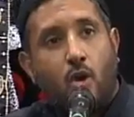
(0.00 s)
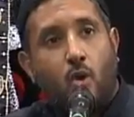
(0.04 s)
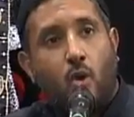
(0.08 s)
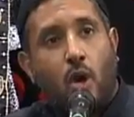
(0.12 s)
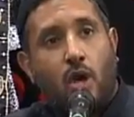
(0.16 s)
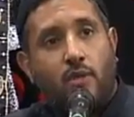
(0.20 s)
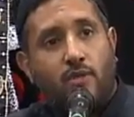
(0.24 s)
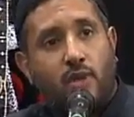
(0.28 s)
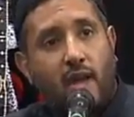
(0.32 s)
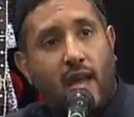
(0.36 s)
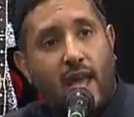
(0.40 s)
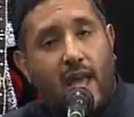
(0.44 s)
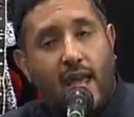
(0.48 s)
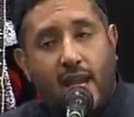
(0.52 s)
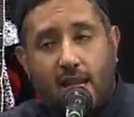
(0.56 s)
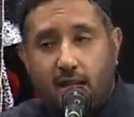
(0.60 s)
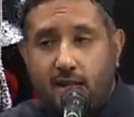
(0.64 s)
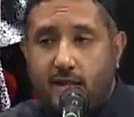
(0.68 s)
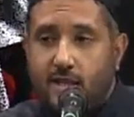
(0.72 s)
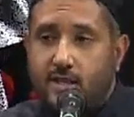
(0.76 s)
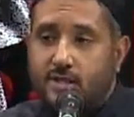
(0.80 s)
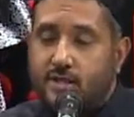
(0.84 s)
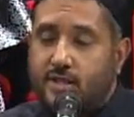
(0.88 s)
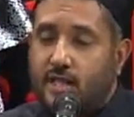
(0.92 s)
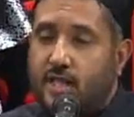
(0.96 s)
whoever
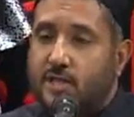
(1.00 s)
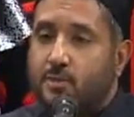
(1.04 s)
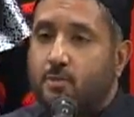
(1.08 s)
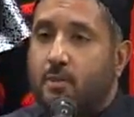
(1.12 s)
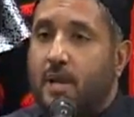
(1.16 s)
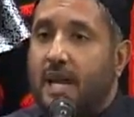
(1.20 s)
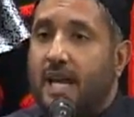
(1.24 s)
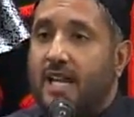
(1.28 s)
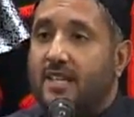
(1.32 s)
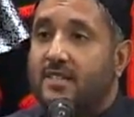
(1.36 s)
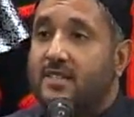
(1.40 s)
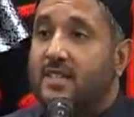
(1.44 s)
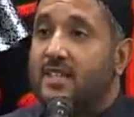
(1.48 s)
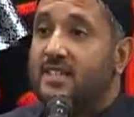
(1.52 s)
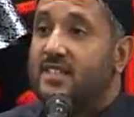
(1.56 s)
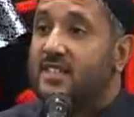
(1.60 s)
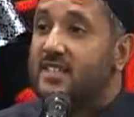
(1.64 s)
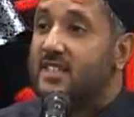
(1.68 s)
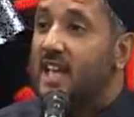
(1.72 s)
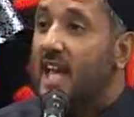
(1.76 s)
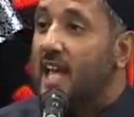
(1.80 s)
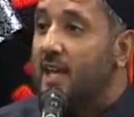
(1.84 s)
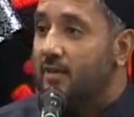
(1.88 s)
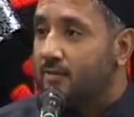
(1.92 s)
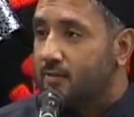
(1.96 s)
enters this place is
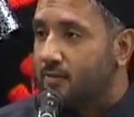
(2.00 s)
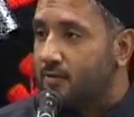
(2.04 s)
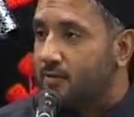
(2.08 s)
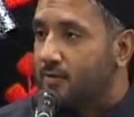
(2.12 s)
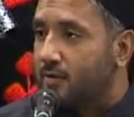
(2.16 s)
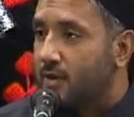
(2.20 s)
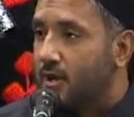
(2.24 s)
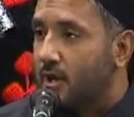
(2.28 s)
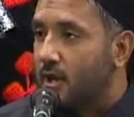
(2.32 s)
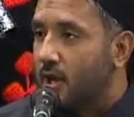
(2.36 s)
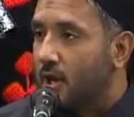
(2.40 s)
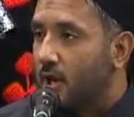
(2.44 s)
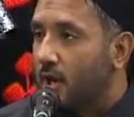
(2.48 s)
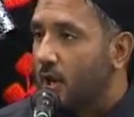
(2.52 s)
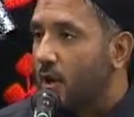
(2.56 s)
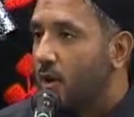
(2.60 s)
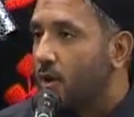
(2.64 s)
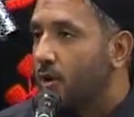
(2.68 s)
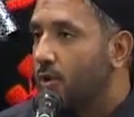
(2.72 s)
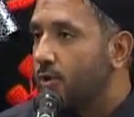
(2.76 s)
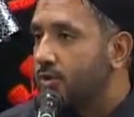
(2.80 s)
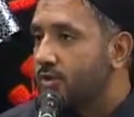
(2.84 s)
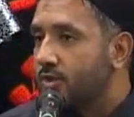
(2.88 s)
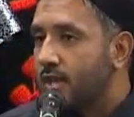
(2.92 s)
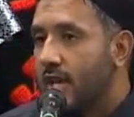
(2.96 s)
safe.
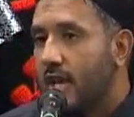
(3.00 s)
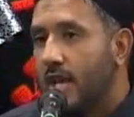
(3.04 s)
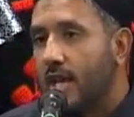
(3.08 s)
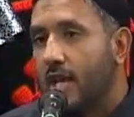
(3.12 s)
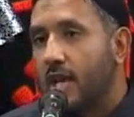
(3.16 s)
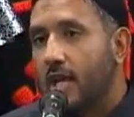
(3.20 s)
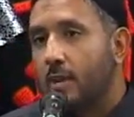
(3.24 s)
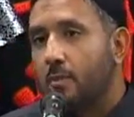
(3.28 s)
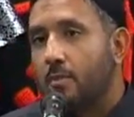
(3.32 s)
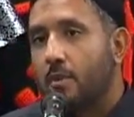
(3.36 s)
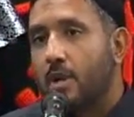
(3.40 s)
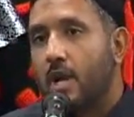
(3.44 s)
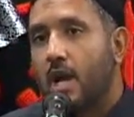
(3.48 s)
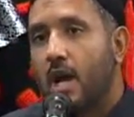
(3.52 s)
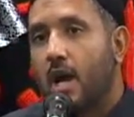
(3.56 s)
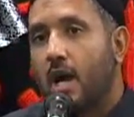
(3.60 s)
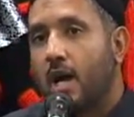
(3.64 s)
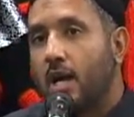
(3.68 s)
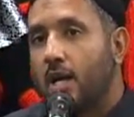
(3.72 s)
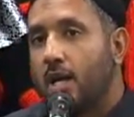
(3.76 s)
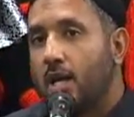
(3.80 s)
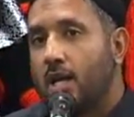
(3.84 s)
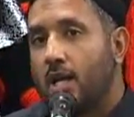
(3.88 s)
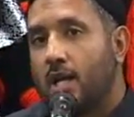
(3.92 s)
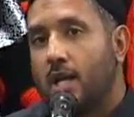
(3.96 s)
Hussein ibn
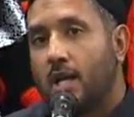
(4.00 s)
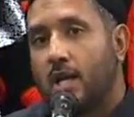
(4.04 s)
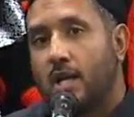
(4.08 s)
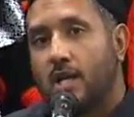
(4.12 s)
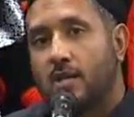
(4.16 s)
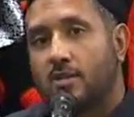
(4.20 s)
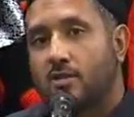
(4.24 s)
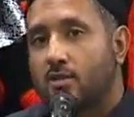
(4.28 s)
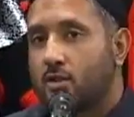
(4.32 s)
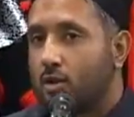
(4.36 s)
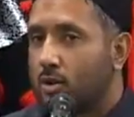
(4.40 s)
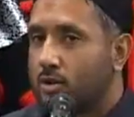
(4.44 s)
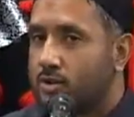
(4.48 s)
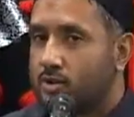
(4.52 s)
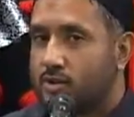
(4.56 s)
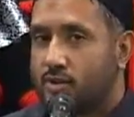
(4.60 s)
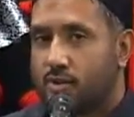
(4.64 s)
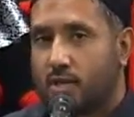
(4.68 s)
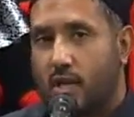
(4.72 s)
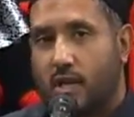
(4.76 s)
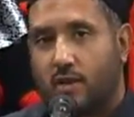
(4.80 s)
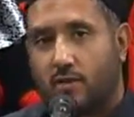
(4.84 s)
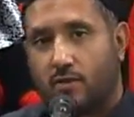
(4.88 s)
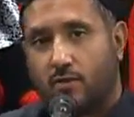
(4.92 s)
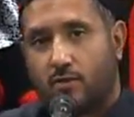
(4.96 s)
Ali is not
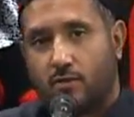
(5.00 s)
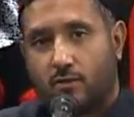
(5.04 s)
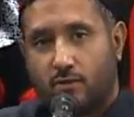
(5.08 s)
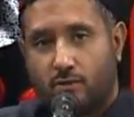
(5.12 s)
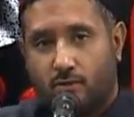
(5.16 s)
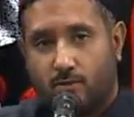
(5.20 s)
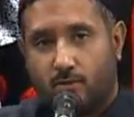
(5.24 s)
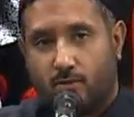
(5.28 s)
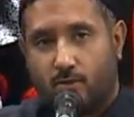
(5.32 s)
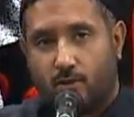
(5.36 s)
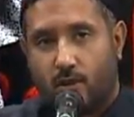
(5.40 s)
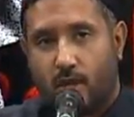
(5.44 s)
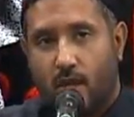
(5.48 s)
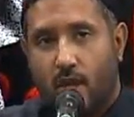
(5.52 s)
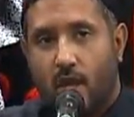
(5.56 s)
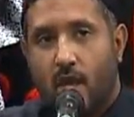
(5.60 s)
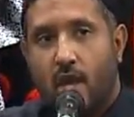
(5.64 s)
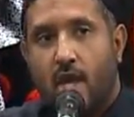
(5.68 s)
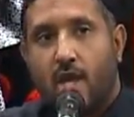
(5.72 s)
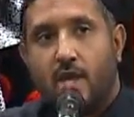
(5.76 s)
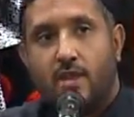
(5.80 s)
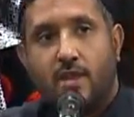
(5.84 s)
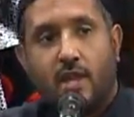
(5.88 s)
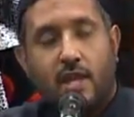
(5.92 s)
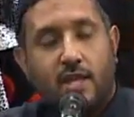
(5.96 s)
safe.
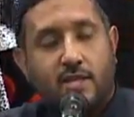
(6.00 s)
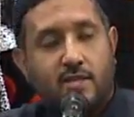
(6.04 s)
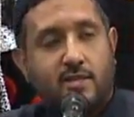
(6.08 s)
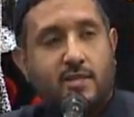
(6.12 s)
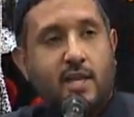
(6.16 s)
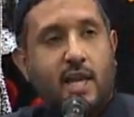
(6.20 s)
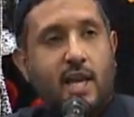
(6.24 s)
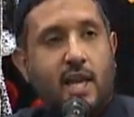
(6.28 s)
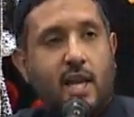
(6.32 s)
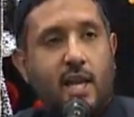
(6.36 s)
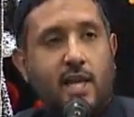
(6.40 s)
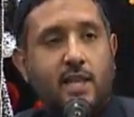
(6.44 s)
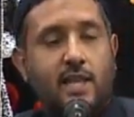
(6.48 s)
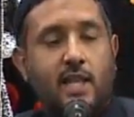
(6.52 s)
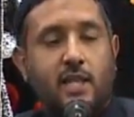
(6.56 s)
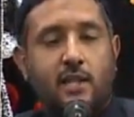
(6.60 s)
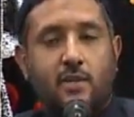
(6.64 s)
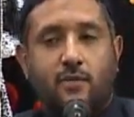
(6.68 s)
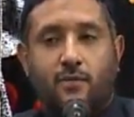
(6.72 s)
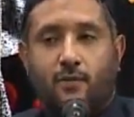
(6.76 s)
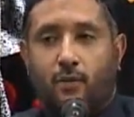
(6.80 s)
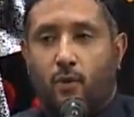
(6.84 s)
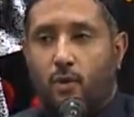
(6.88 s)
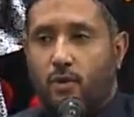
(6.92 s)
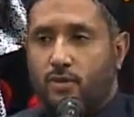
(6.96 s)
They say that
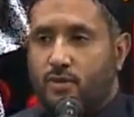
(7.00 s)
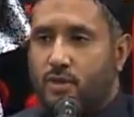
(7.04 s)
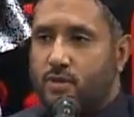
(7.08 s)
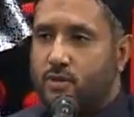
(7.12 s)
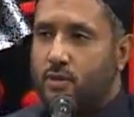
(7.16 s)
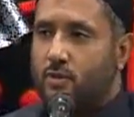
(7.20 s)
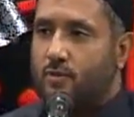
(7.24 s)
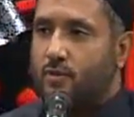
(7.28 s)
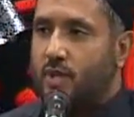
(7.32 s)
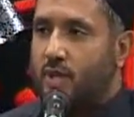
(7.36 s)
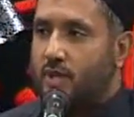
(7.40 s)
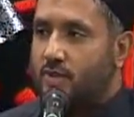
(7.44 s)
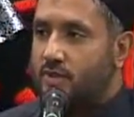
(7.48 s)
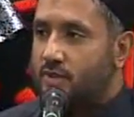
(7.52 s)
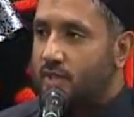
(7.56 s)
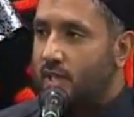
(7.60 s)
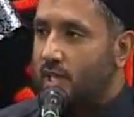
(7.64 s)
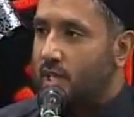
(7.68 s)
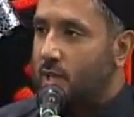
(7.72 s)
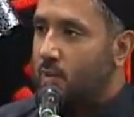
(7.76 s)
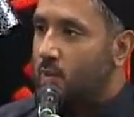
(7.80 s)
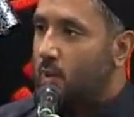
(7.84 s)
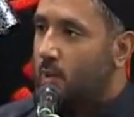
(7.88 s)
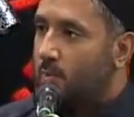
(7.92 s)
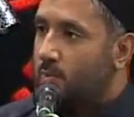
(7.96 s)
the forces of
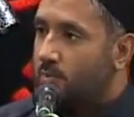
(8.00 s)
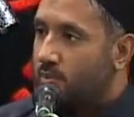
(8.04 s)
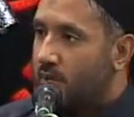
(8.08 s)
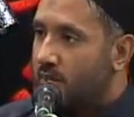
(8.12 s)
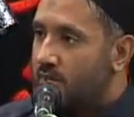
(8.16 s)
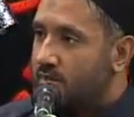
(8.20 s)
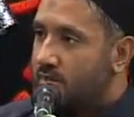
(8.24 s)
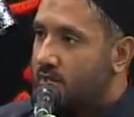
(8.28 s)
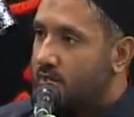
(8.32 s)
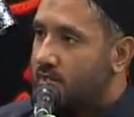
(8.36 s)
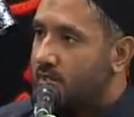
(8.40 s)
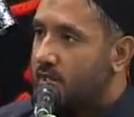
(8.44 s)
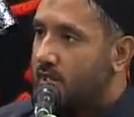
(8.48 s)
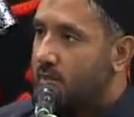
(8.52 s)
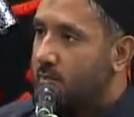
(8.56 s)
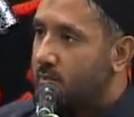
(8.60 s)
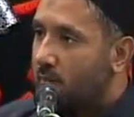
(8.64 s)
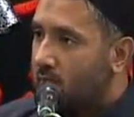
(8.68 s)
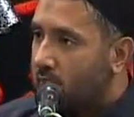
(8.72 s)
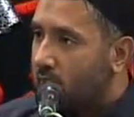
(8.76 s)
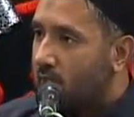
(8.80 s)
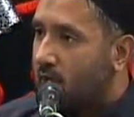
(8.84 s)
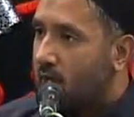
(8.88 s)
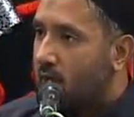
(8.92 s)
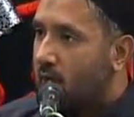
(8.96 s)
Yazid were present in
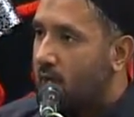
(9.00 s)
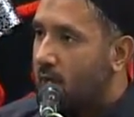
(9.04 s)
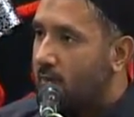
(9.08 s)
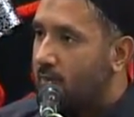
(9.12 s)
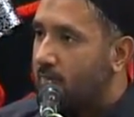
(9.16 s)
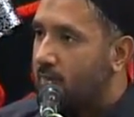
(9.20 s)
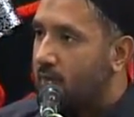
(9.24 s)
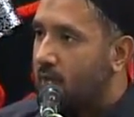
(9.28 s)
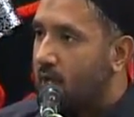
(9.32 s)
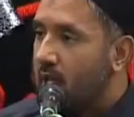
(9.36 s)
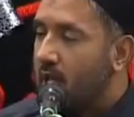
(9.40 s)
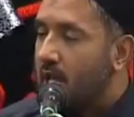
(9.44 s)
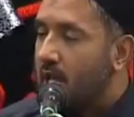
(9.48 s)
Makkah